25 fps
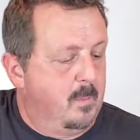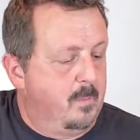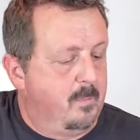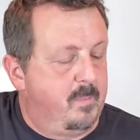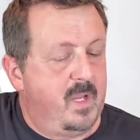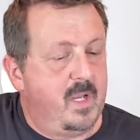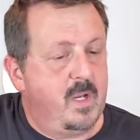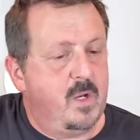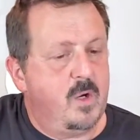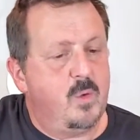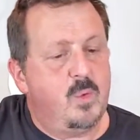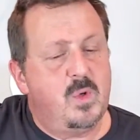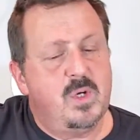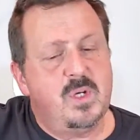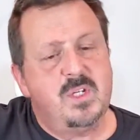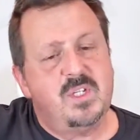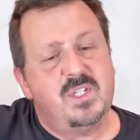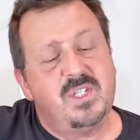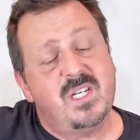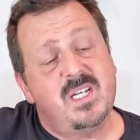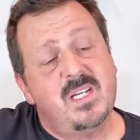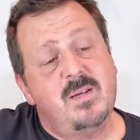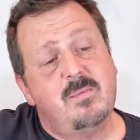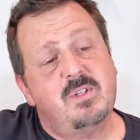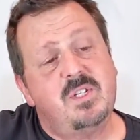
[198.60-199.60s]
Beer
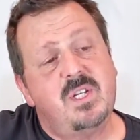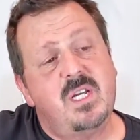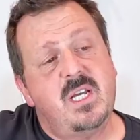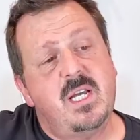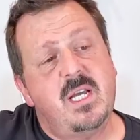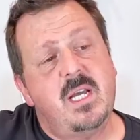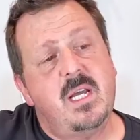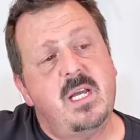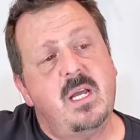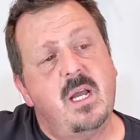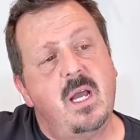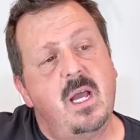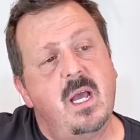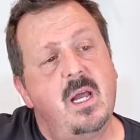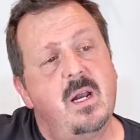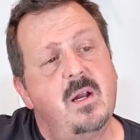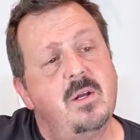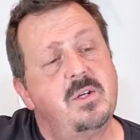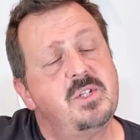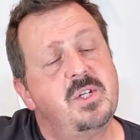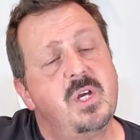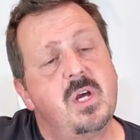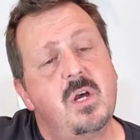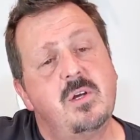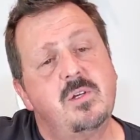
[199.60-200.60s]
was empty and our
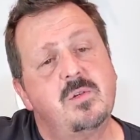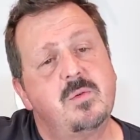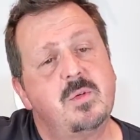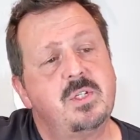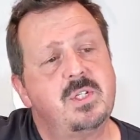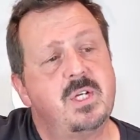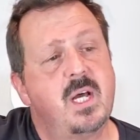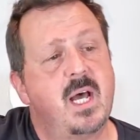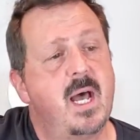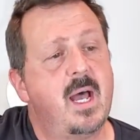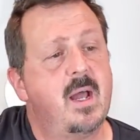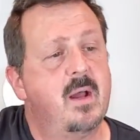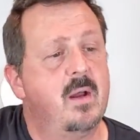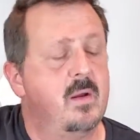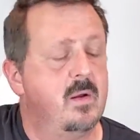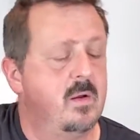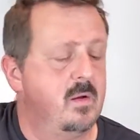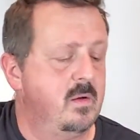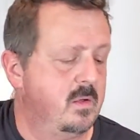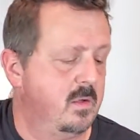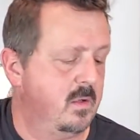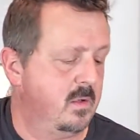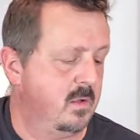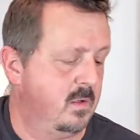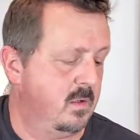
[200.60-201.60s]
tongues were
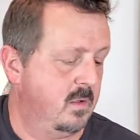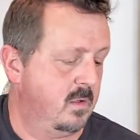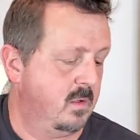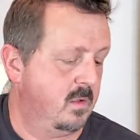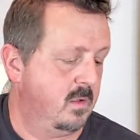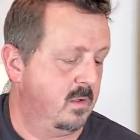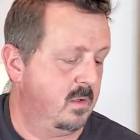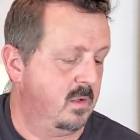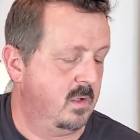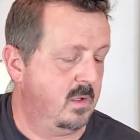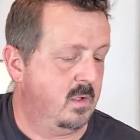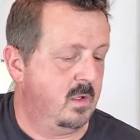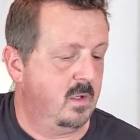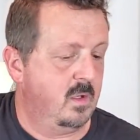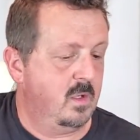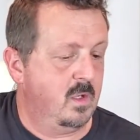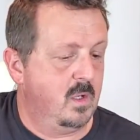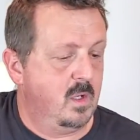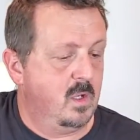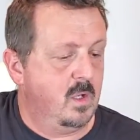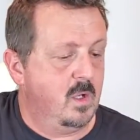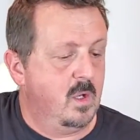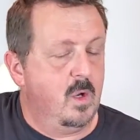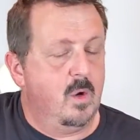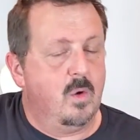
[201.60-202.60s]
tired,
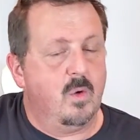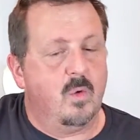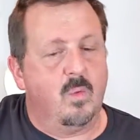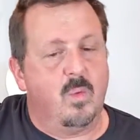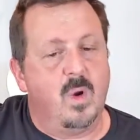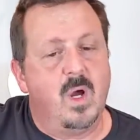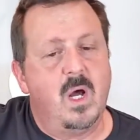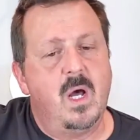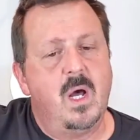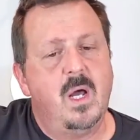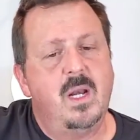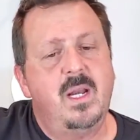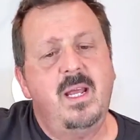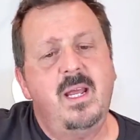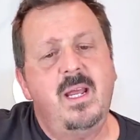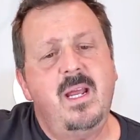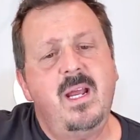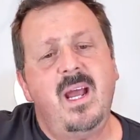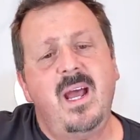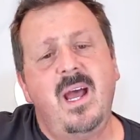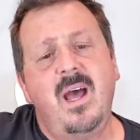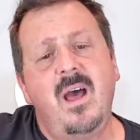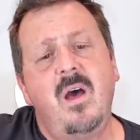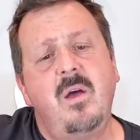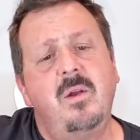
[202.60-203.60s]

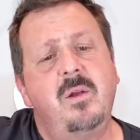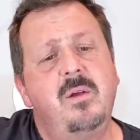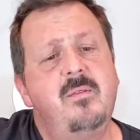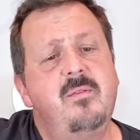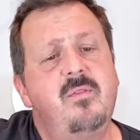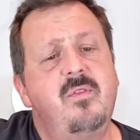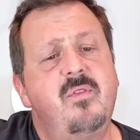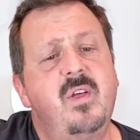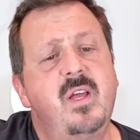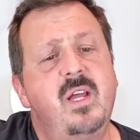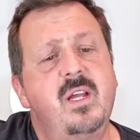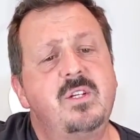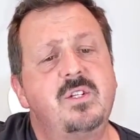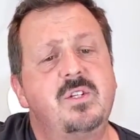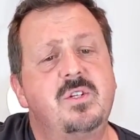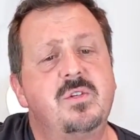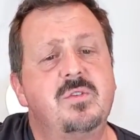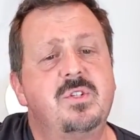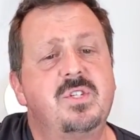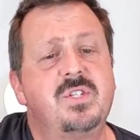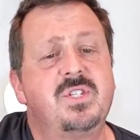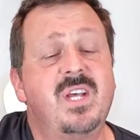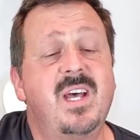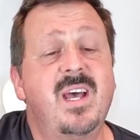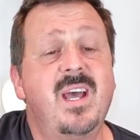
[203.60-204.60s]
running out of things to
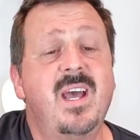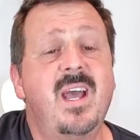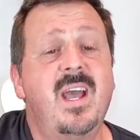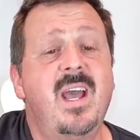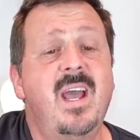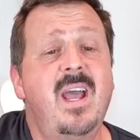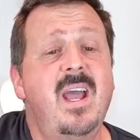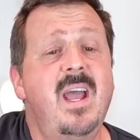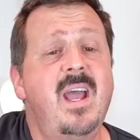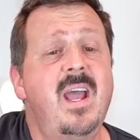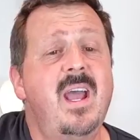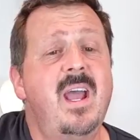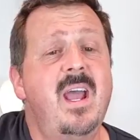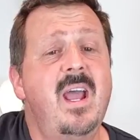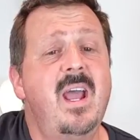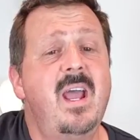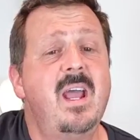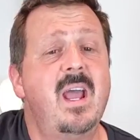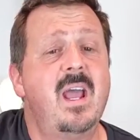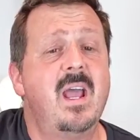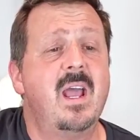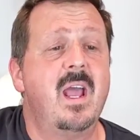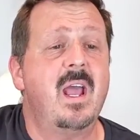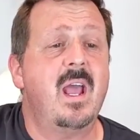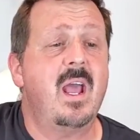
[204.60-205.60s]

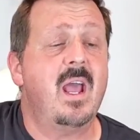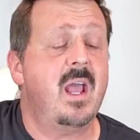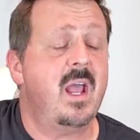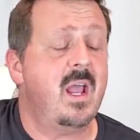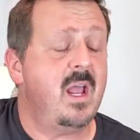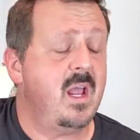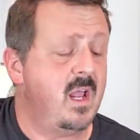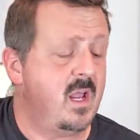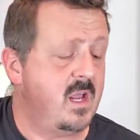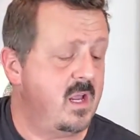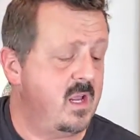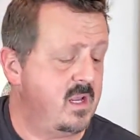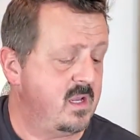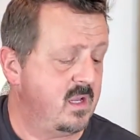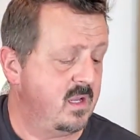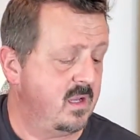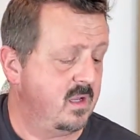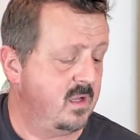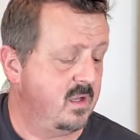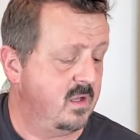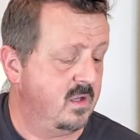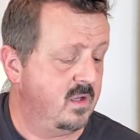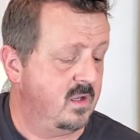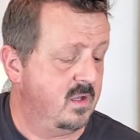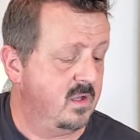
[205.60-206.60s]
say.
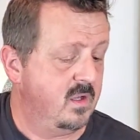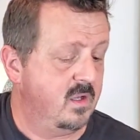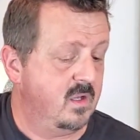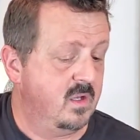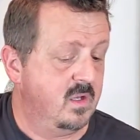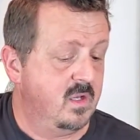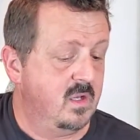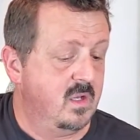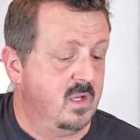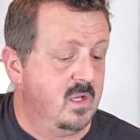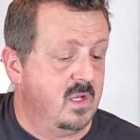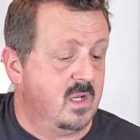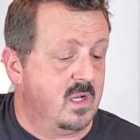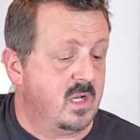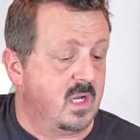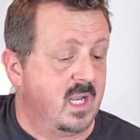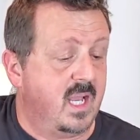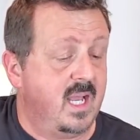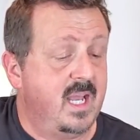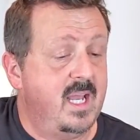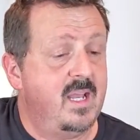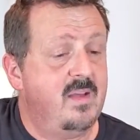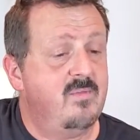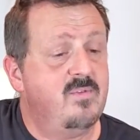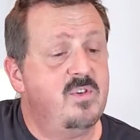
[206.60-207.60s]

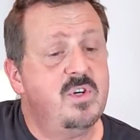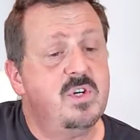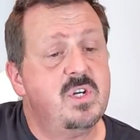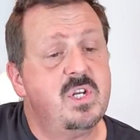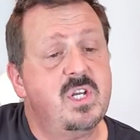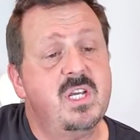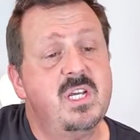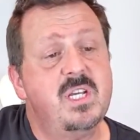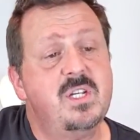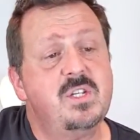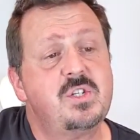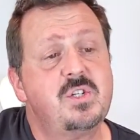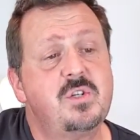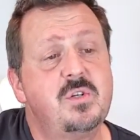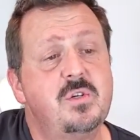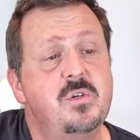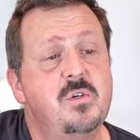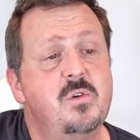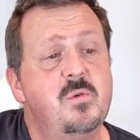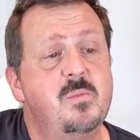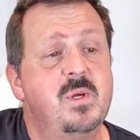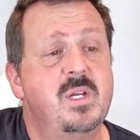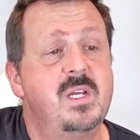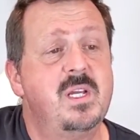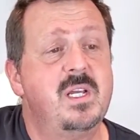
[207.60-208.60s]
Gave a kiss
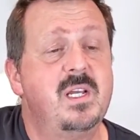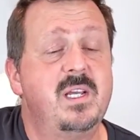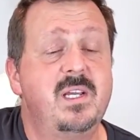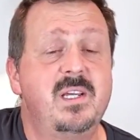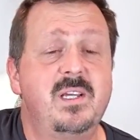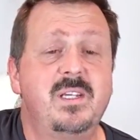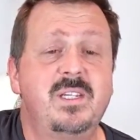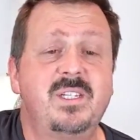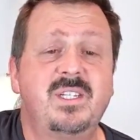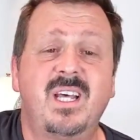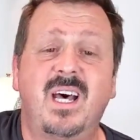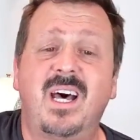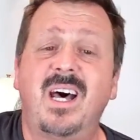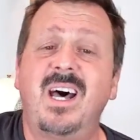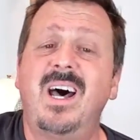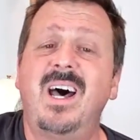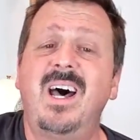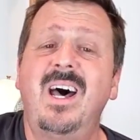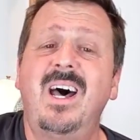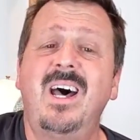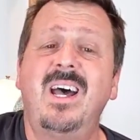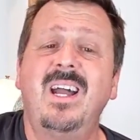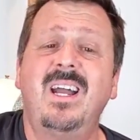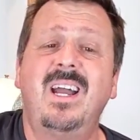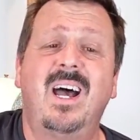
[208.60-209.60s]
to me as
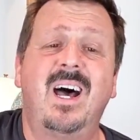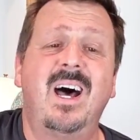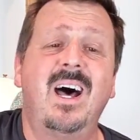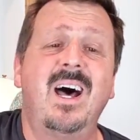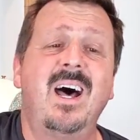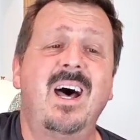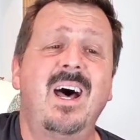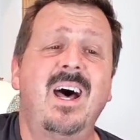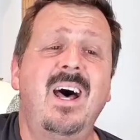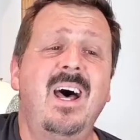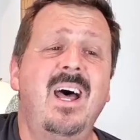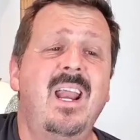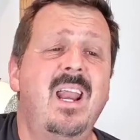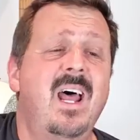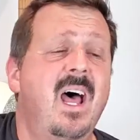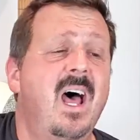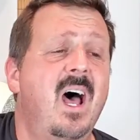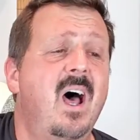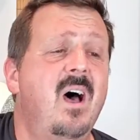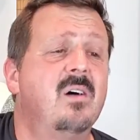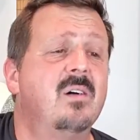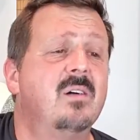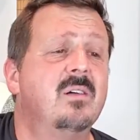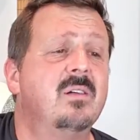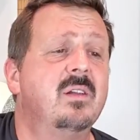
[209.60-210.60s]
I got
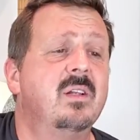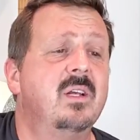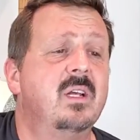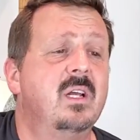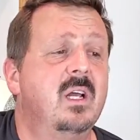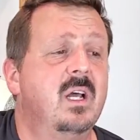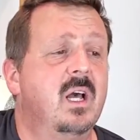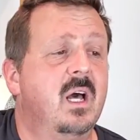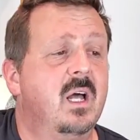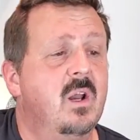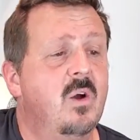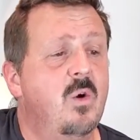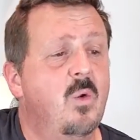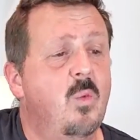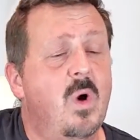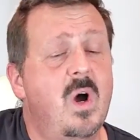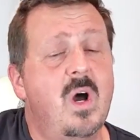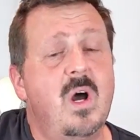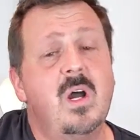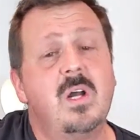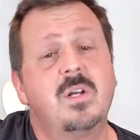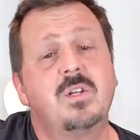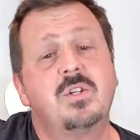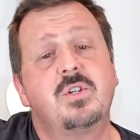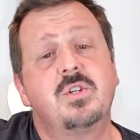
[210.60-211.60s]
out, and I
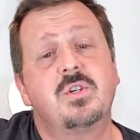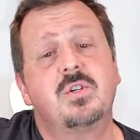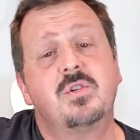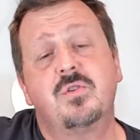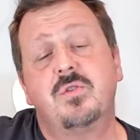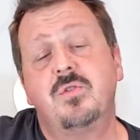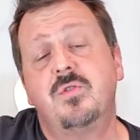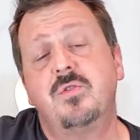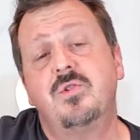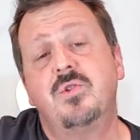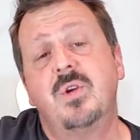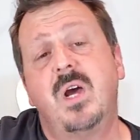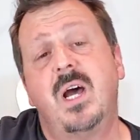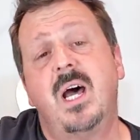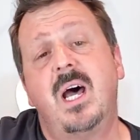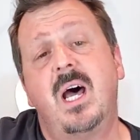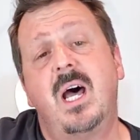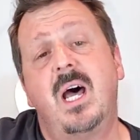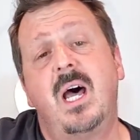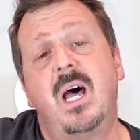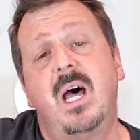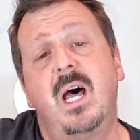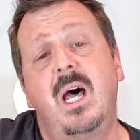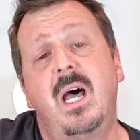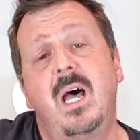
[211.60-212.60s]
watched her
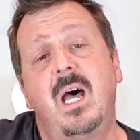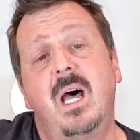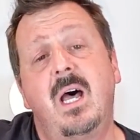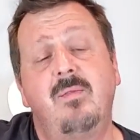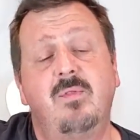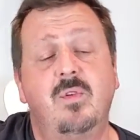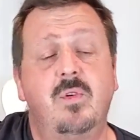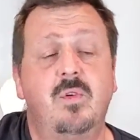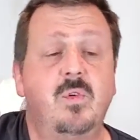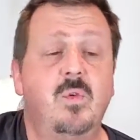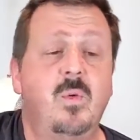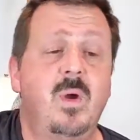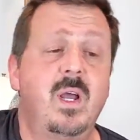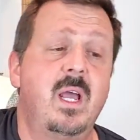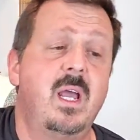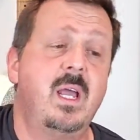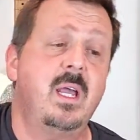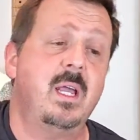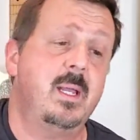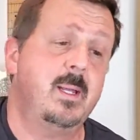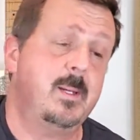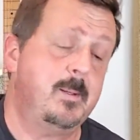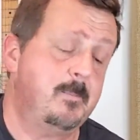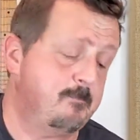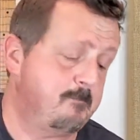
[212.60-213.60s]
drive
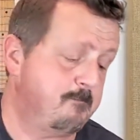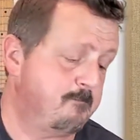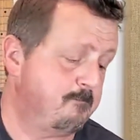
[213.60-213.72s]
away.